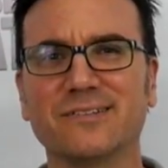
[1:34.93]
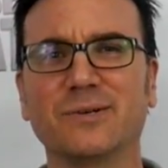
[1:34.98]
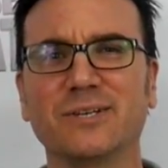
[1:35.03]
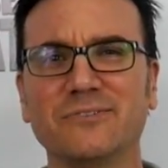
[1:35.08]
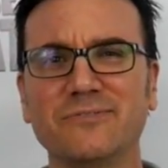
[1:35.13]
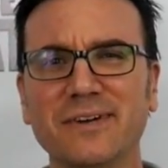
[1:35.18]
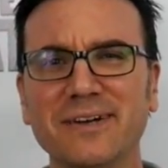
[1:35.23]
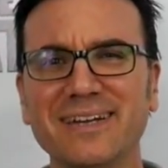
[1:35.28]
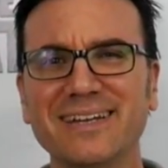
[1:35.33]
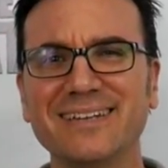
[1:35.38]
So
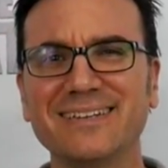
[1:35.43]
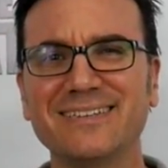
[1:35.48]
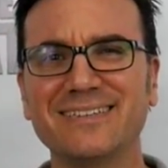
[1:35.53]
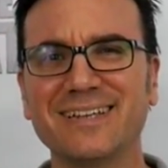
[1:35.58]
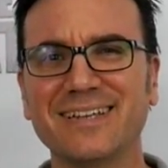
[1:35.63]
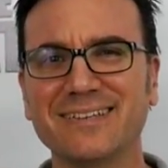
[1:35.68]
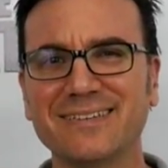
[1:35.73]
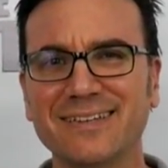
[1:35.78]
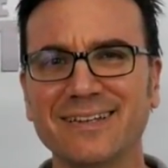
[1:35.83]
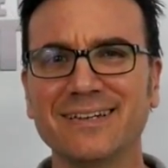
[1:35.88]
he's very
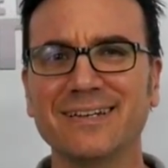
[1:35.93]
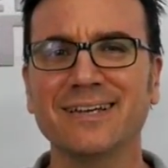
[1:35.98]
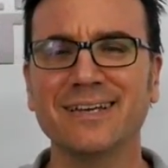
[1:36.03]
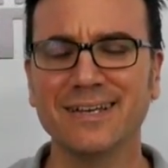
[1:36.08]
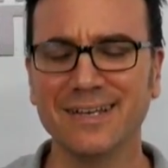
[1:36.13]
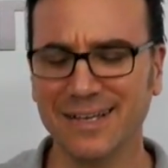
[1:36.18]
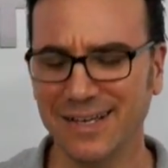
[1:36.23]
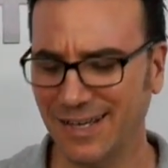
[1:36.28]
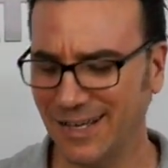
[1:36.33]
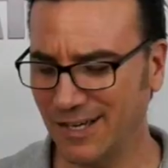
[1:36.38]
consistent
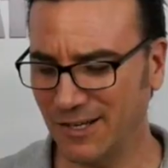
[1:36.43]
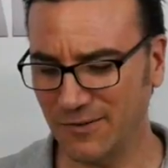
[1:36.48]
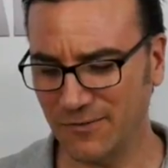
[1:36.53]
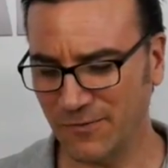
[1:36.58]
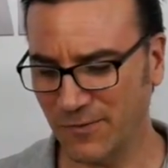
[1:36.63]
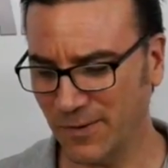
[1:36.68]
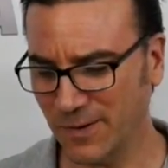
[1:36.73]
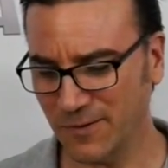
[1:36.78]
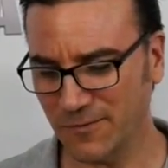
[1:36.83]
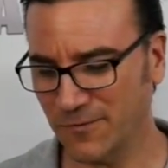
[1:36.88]
uh,
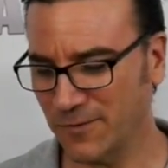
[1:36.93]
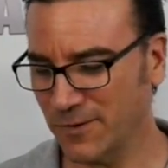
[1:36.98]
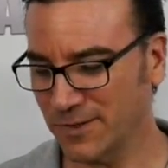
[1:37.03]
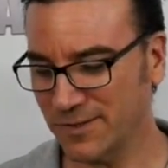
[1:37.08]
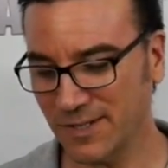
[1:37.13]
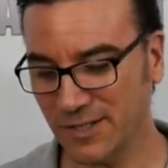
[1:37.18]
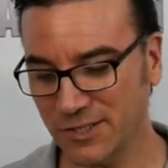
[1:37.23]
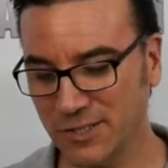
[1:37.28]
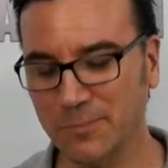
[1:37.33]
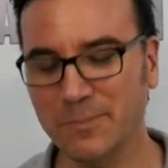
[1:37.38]
for, for
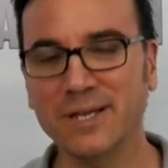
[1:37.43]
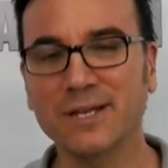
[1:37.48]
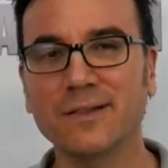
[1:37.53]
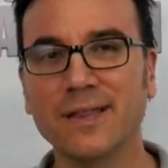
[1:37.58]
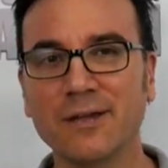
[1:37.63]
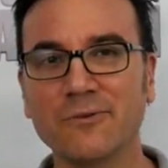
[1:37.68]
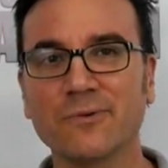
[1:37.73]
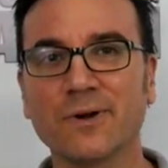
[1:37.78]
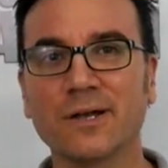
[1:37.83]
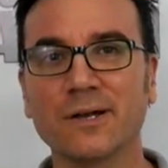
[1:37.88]
such a big
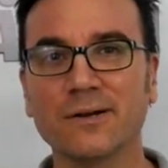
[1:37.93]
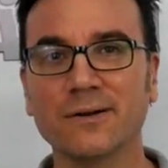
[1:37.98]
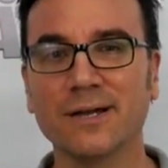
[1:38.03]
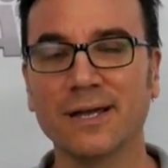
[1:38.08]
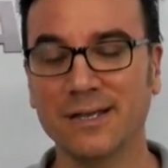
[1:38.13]
late runner,